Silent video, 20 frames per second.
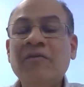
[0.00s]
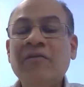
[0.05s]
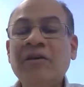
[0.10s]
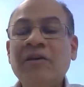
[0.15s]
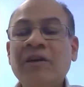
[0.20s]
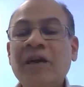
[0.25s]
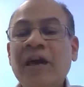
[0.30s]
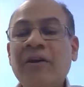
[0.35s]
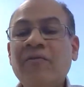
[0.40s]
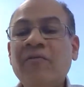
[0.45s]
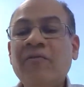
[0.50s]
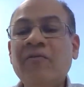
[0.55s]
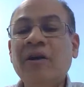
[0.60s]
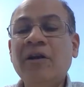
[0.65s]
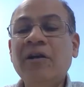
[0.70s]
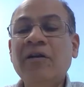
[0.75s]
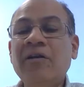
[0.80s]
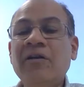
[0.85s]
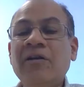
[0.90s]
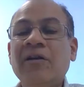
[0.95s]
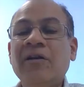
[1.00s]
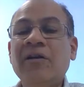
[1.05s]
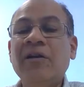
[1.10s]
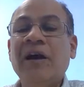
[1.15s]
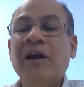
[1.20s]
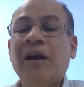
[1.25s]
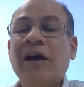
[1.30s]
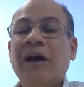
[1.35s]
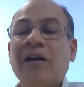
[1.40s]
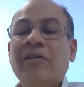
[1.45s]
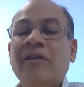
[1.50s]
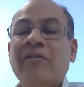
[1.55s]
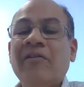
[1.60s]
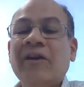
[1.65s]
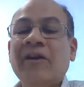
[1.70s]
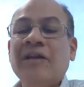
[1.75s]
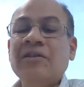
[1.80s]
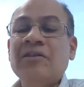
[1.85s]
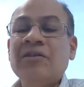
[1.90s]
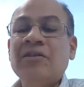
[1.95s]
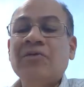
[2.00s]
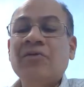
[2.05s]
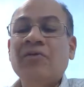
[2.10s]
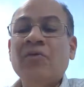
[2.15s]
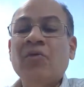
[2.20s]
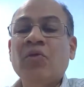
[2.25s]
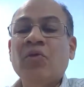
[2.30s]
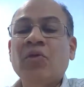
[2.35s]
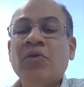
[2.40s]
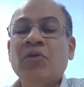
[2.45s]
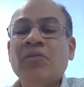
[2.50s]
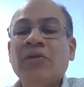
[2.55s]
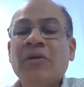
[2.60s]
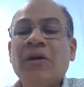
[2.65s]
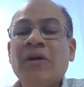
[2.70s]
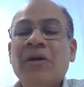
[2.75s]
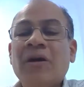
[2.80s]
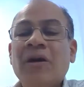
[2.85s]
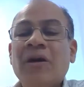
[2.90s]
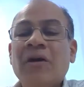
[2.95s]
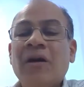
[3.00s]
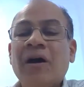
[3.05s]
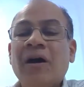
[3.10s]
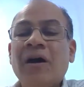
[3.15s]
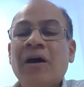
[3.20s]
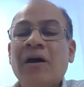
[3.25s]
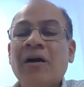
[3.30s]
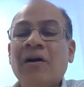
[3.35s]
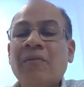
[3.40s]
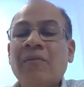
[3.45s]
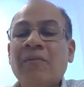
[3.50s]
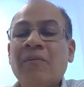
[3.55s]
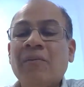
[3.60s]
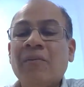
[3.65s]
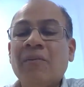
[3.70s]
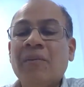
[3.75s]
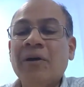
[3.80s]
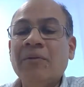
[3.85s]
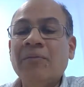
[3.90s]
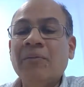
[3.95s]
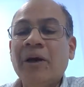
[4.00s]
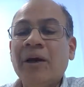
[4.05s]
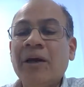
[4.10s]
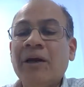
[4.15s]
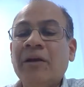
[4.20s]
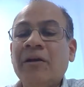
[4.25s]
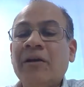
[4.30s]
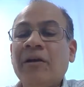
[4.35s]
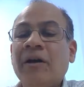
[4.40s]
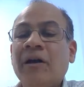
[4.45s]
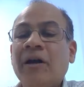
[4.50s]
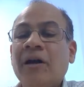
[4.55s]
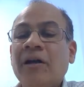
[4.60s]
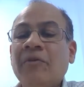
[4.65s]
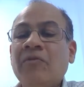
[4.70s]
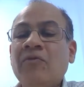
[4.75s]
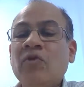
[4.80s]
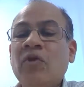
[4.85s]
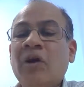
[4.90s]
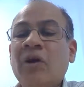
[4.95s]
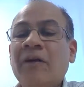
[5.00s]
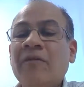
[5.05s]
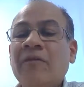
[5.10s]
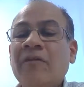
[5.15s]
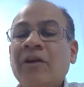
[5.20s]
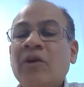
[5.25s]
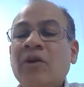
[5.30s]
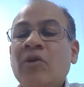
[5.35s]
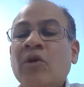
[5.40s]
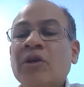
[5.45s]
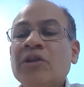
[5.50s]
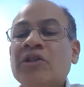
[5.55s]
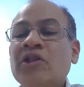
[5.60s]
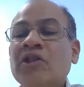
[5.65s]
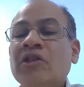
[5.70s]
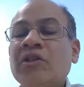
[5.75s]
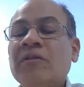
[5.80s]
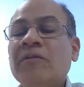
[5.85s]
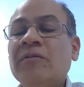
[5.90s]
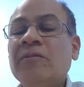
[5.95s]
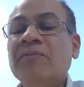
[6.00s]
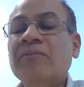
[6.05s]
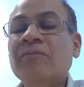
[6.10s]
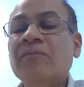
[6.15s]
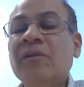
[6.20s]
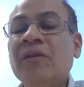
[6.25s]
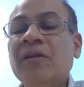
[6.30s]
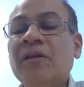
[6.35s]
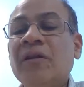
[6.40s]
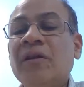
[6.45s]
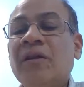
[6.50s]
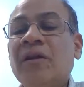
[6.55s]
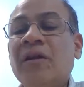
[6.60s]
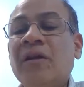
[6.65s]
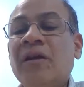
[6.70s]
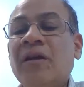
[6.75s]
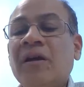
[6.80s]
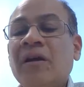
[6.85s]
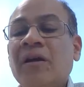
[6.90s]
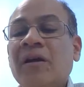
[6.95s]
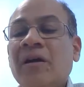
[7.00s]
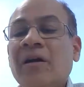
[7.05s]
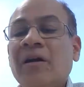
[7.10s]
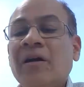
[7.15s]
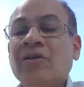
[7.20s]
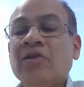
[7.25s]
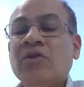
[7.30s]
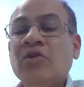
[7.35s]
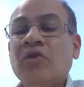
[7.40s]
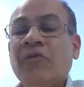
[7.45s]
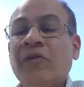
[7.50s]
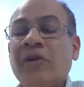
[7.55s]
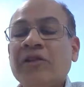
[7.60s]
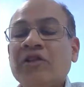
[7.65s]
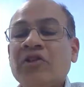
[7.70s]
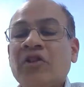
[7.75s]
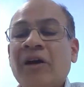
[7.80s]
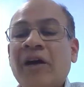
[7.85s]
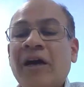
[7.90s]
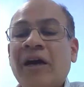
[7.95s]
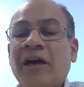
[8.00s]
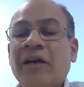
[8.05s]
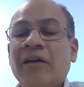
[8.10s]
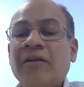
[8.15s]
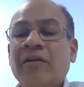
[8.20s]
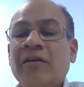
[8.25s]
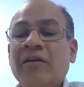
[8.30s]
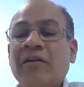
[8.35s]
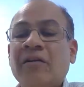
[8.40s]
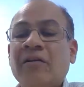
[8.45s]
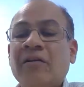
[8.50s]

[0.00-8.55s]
We have one hand raised. Bharat Bhai, if you have any question, you raise your hand.